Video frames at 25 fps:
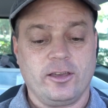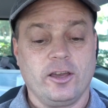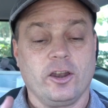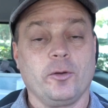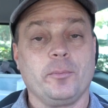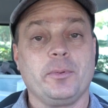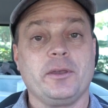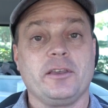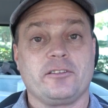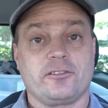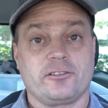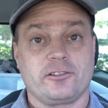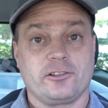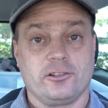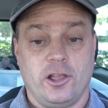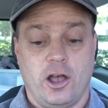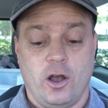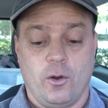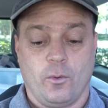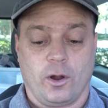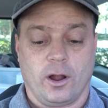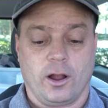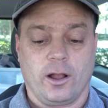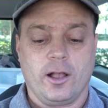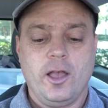It'll be
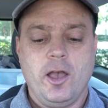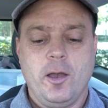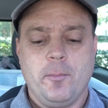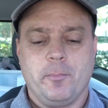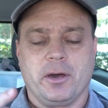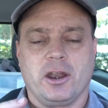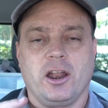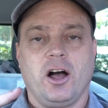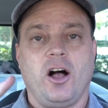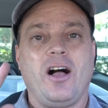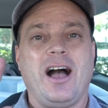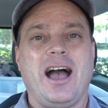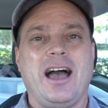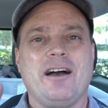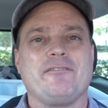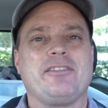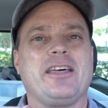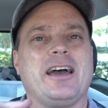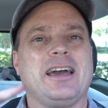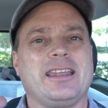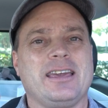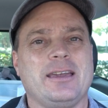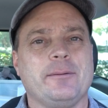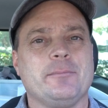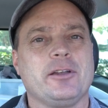slower, but I'll have
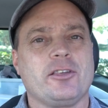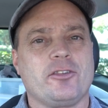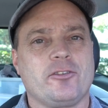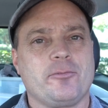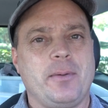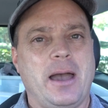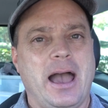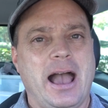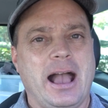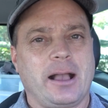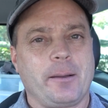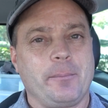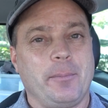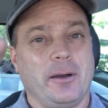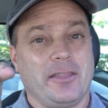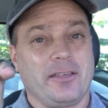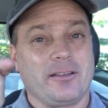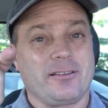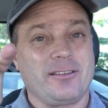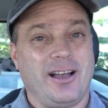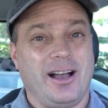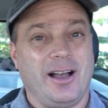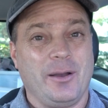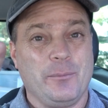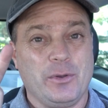that image back by
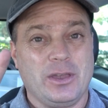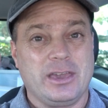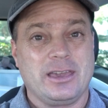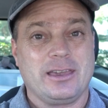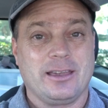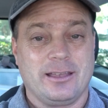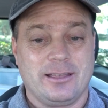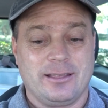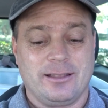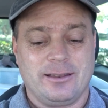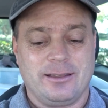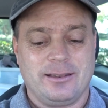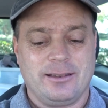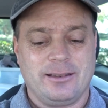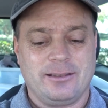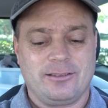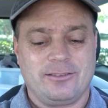the time we get